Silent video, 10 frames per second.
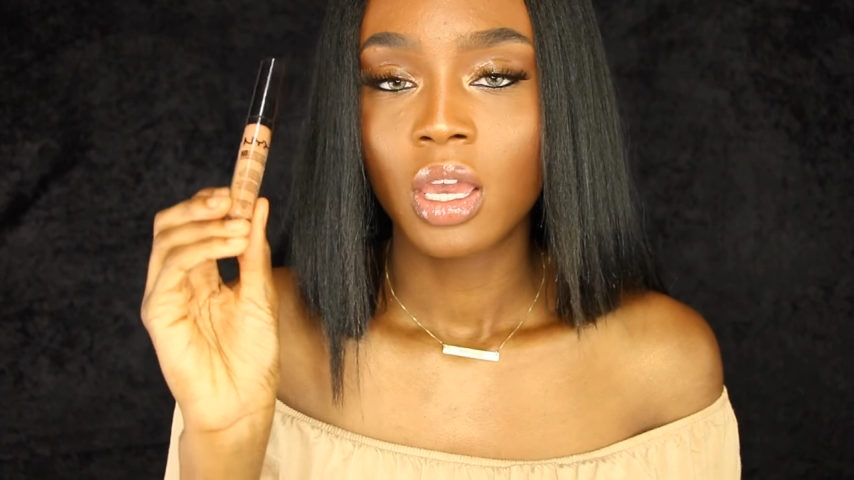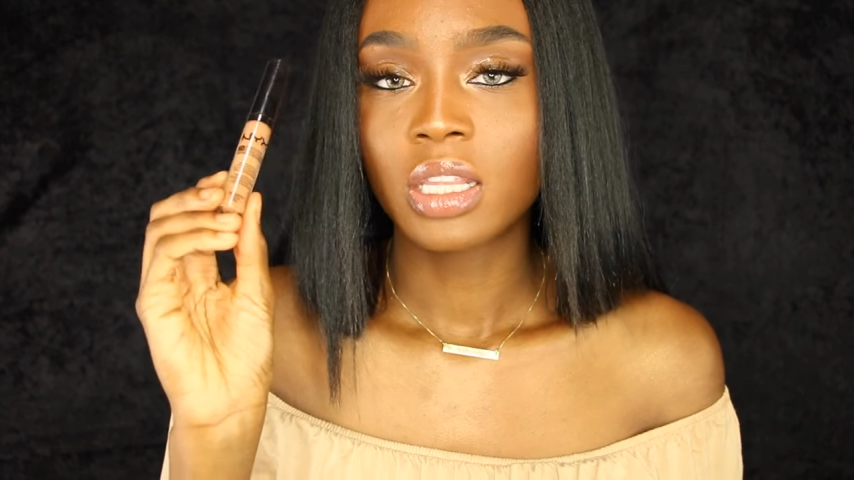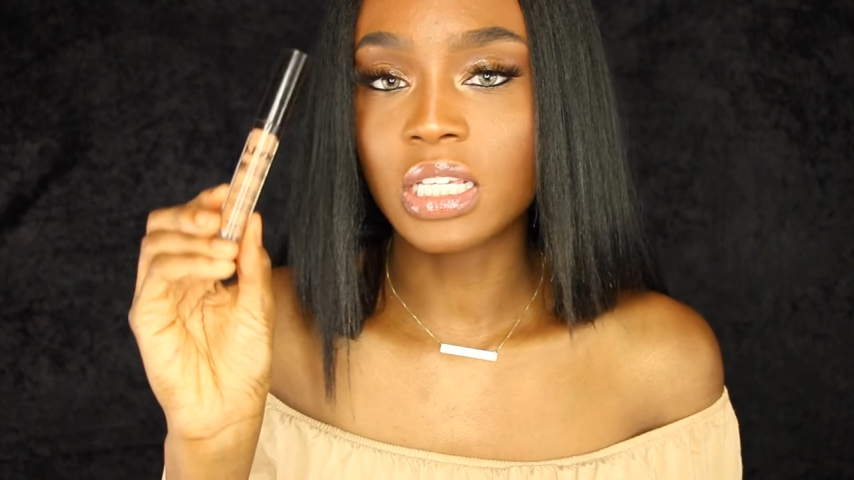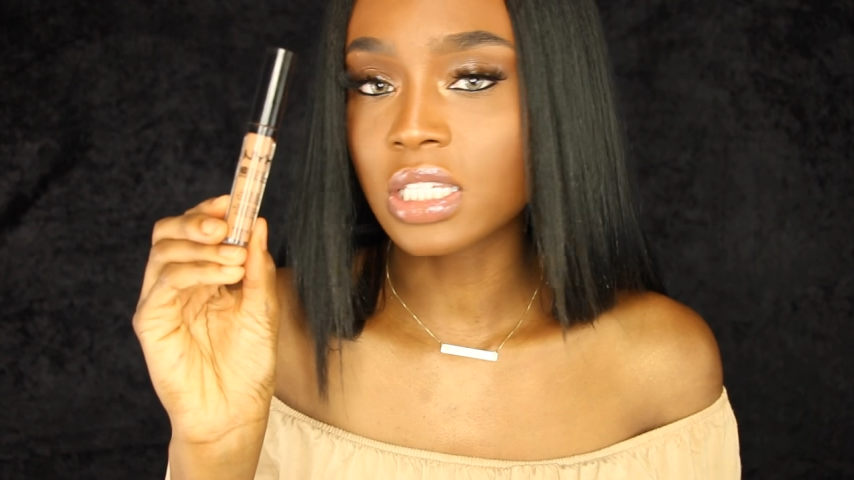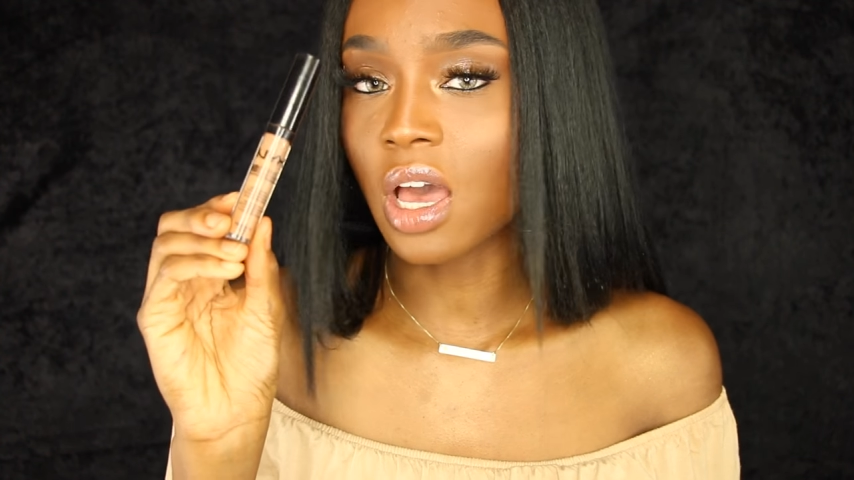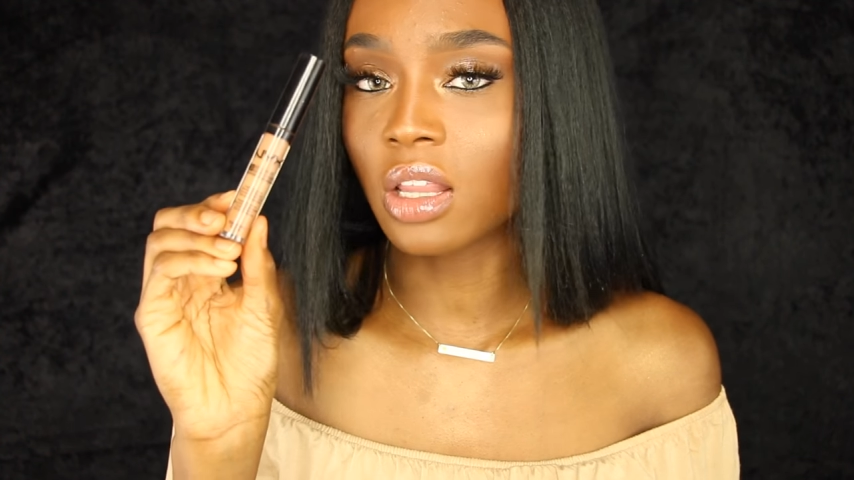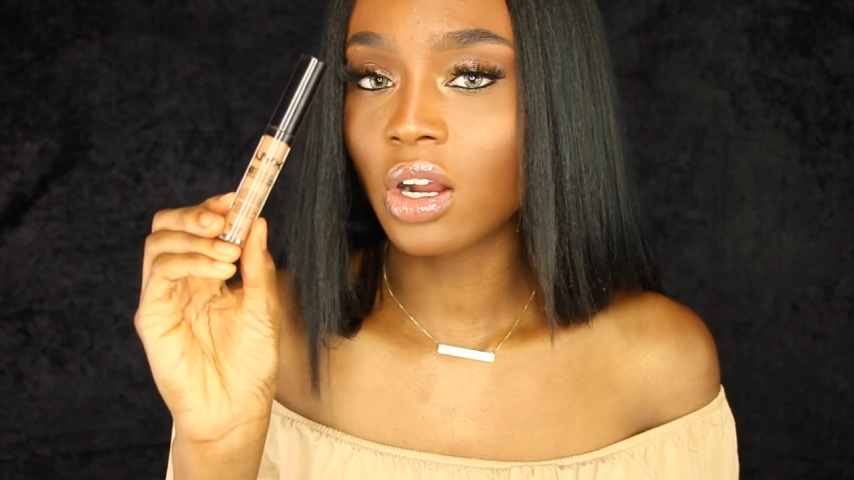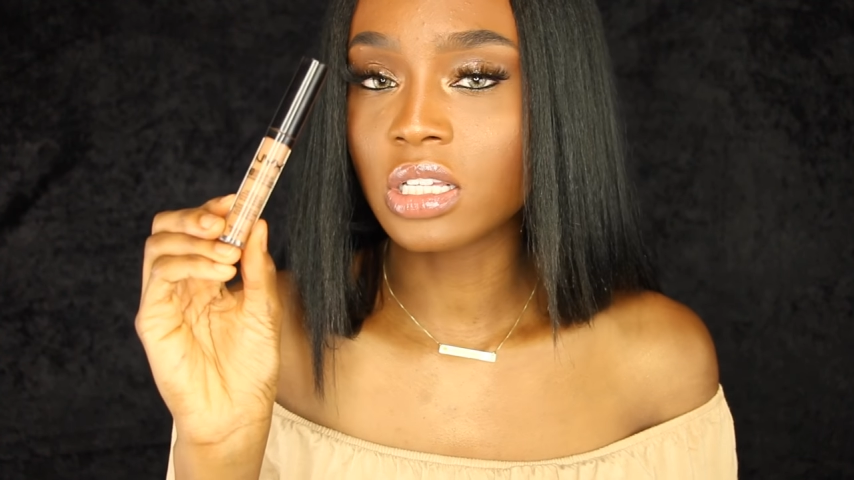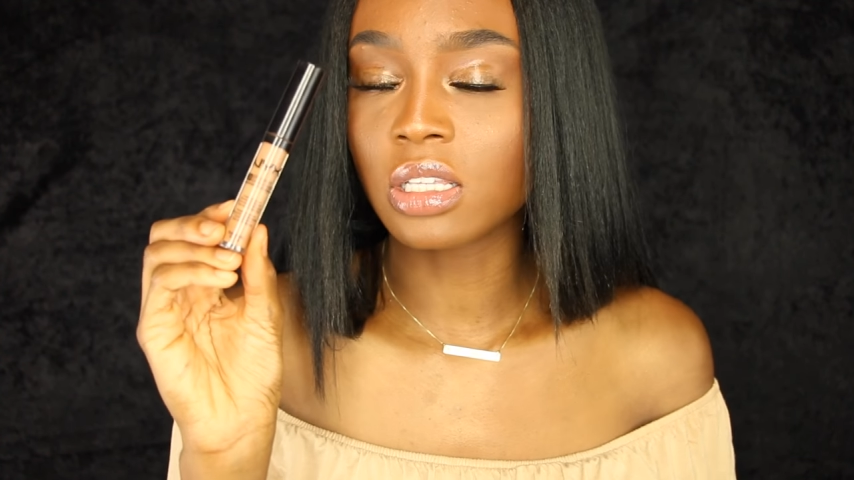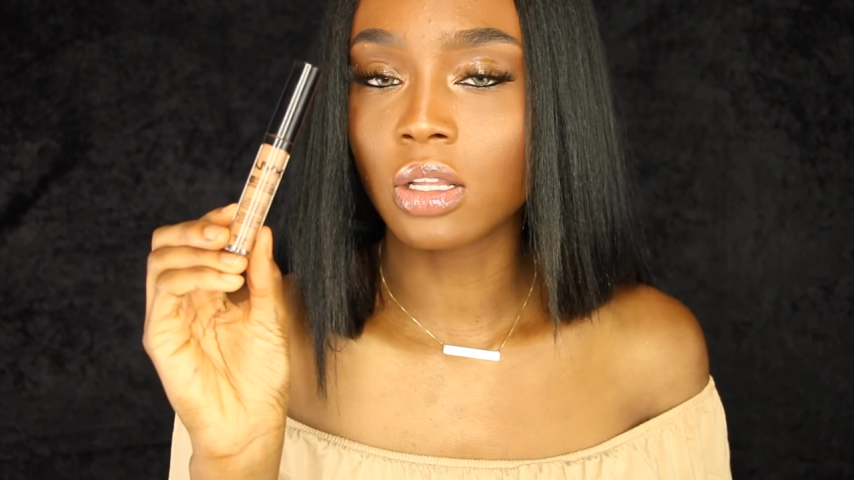this color
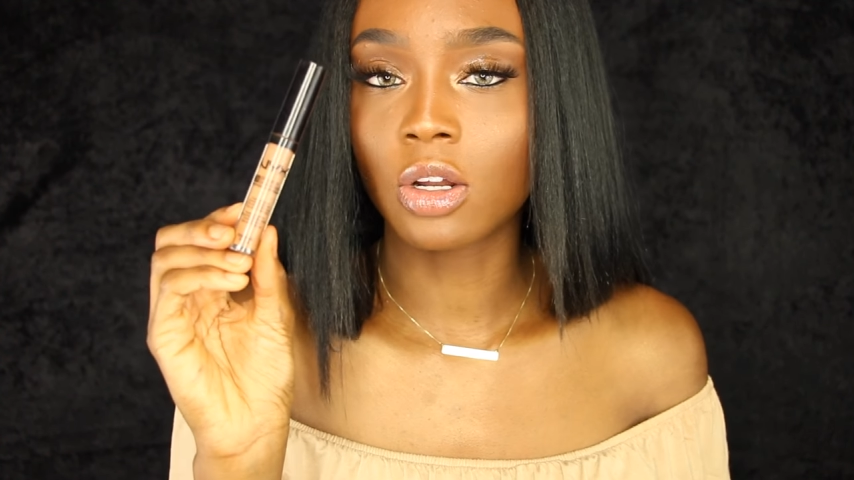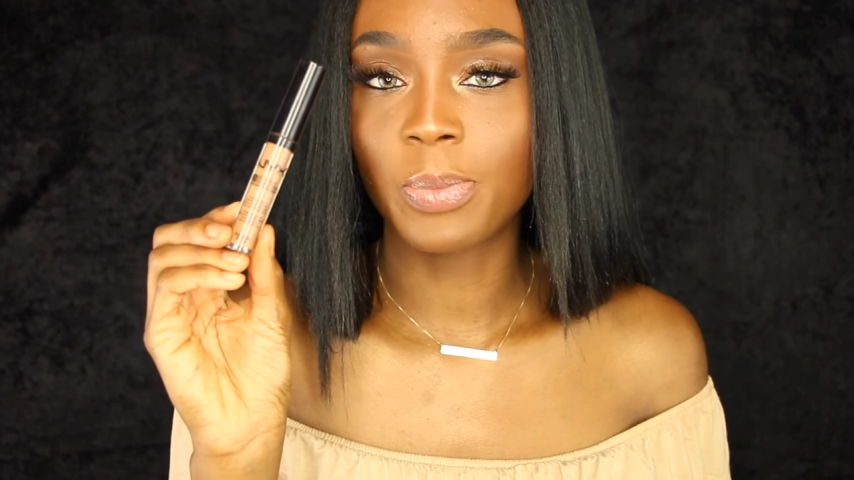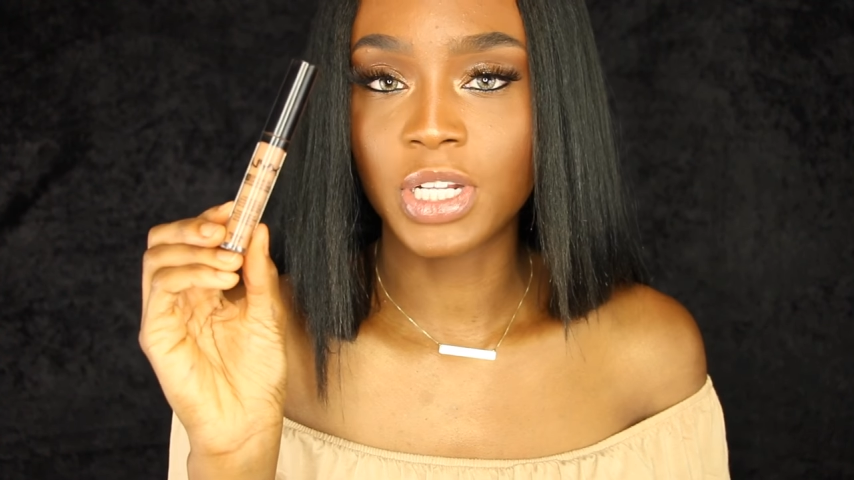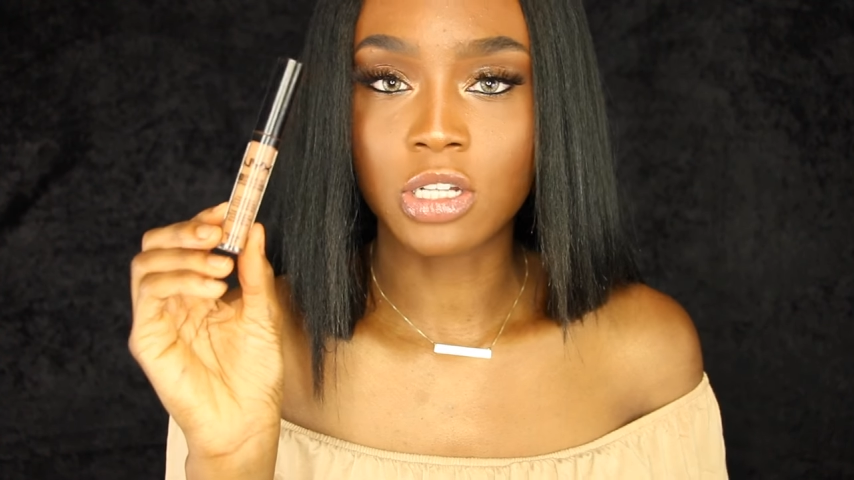is a little bit